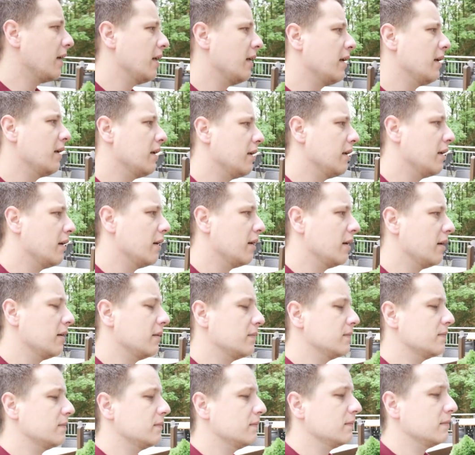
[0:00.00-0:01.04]
And
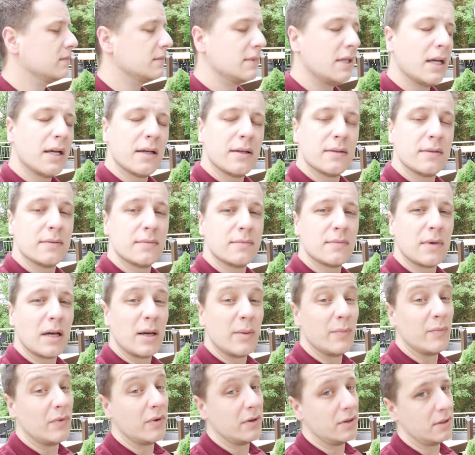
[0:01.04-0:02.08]
yeah,
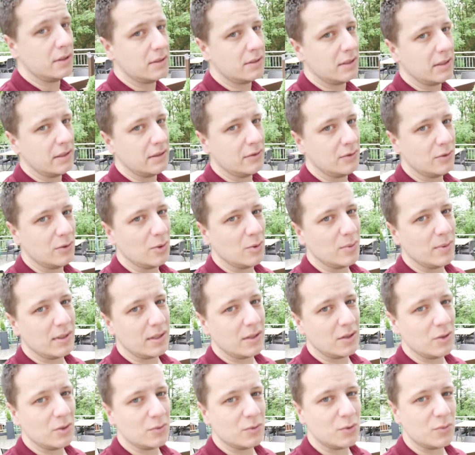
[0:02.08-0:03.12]
I'm very excited to go
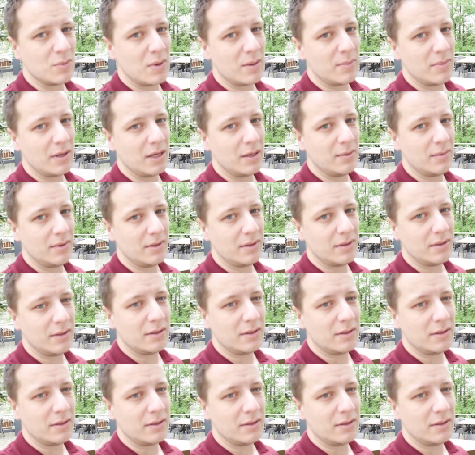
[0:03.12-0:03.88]
back home to my baby.